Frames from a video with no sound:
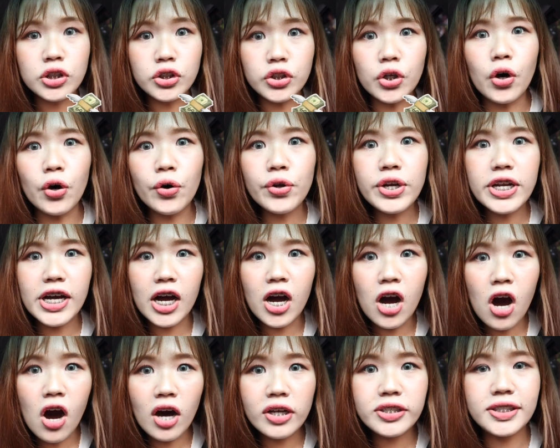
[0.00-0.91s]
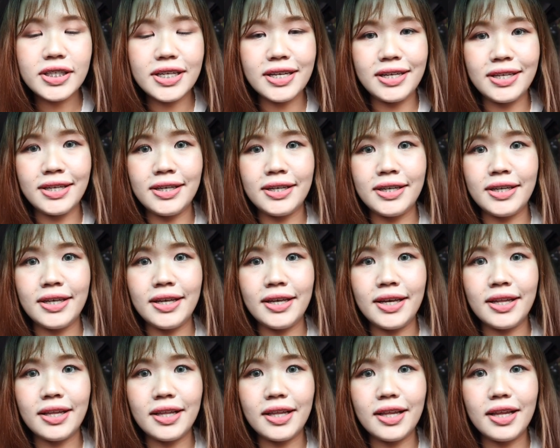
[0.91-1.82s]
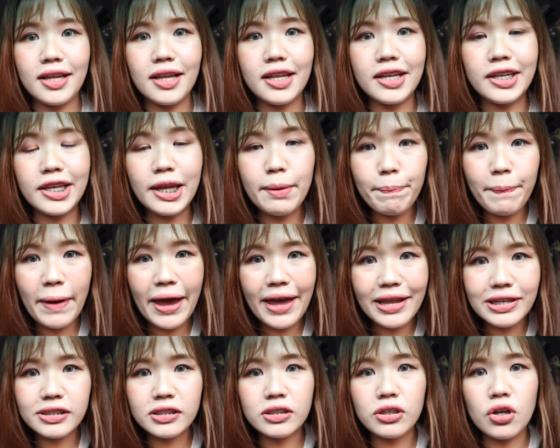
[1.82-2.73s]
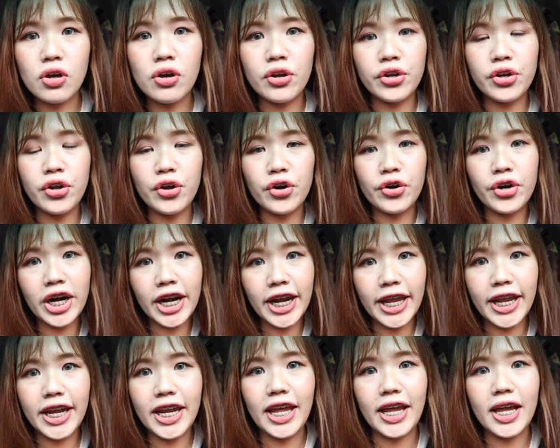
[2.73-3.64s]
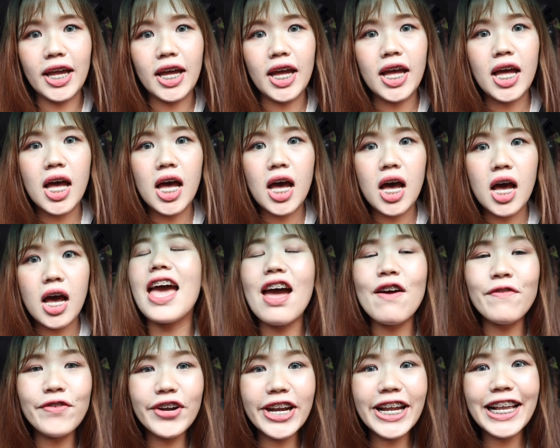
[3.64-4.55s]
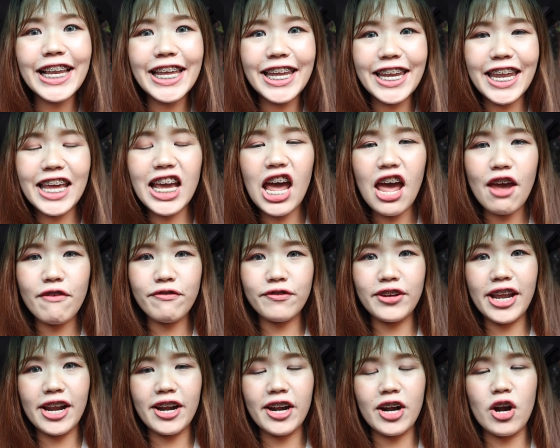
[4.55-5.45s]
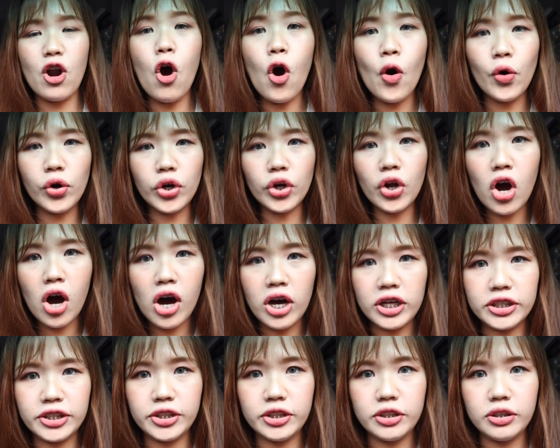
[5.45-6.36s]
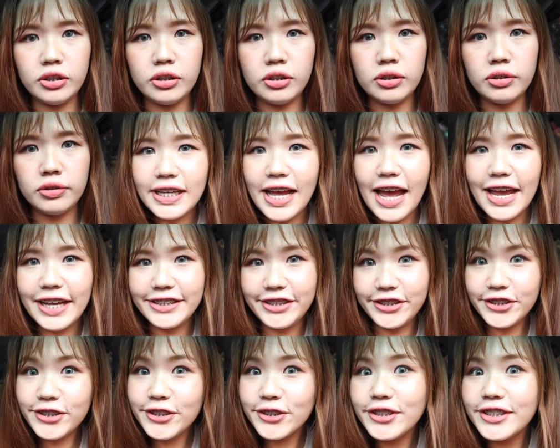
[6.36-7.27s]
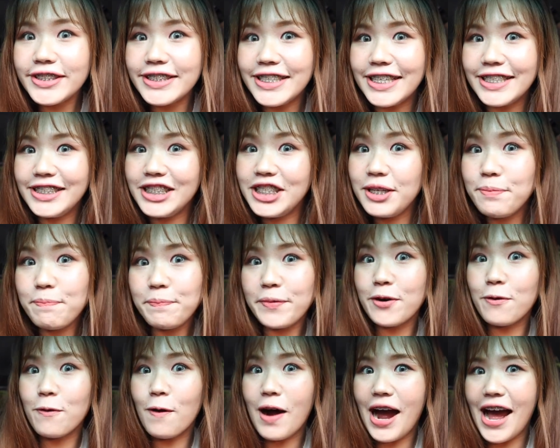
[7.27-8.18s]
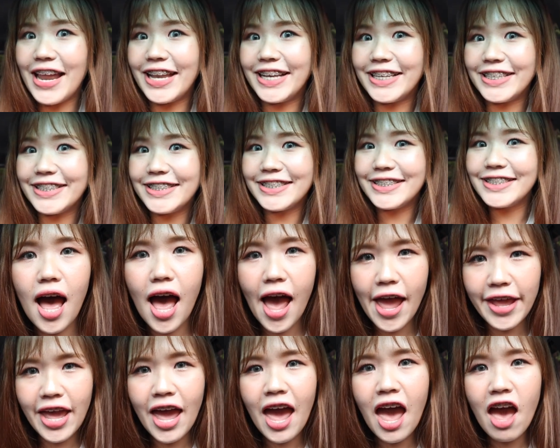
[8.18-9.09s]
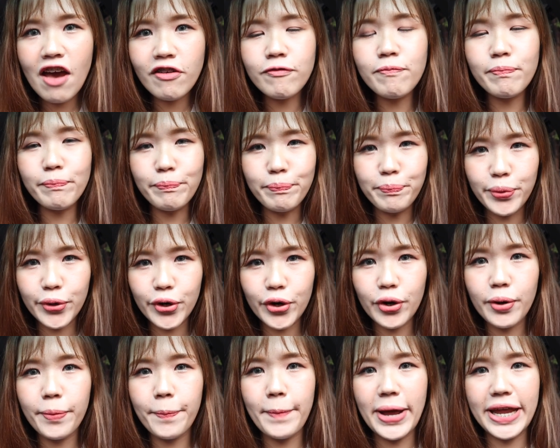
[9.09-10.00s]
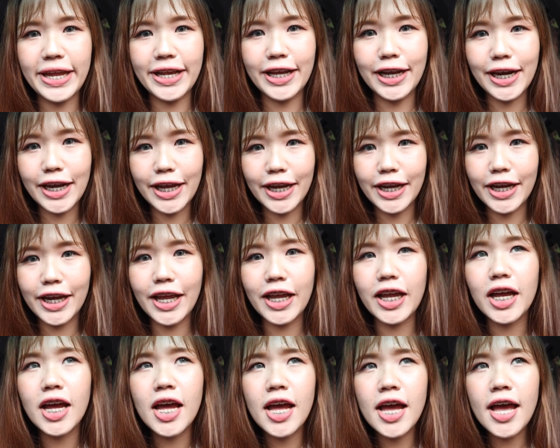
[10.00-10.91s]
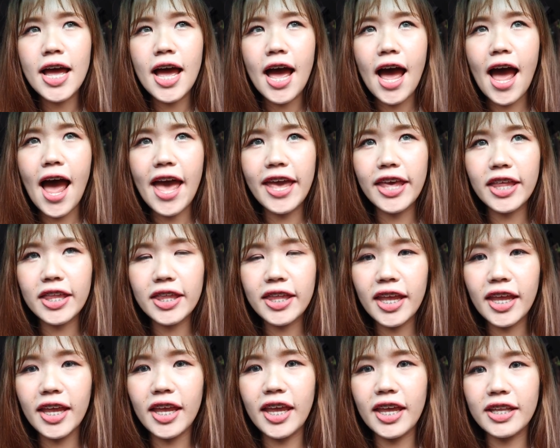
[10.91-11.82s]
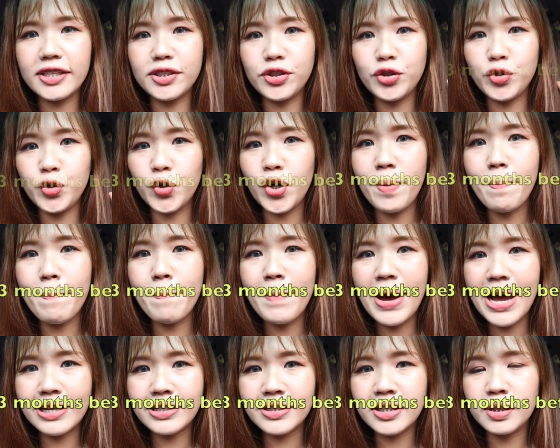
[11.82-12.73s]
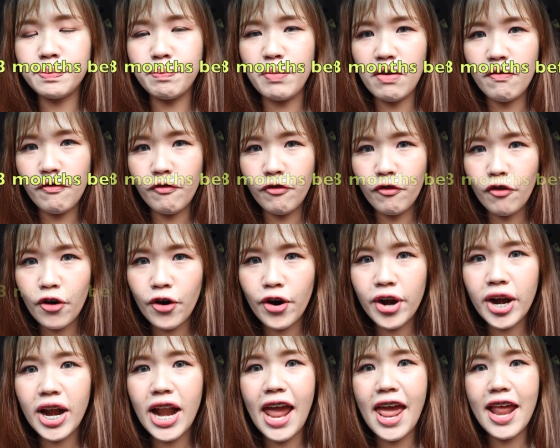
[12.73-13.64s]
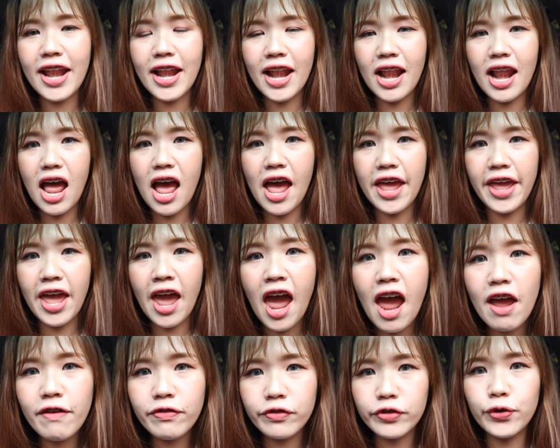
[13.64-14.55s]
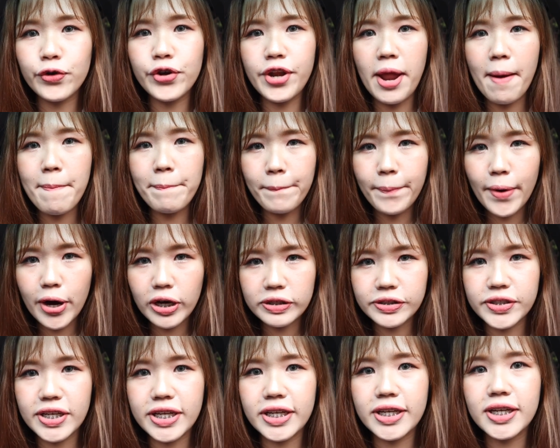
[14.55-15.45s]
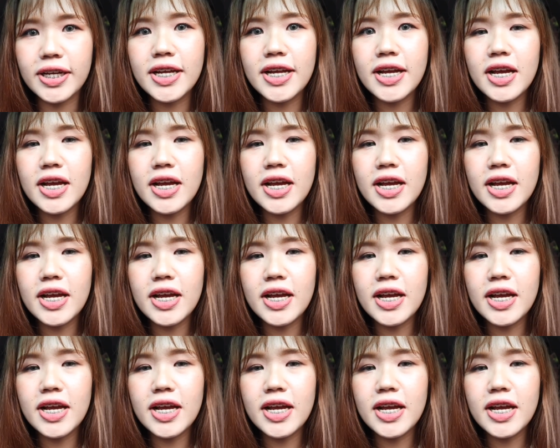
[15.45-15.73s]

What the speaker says: So the cost is depends on your clinic. Every clinic have their own cost. I choose the cheaper one. I have booked my clinic, I think it's 3 months before, and I have to deposit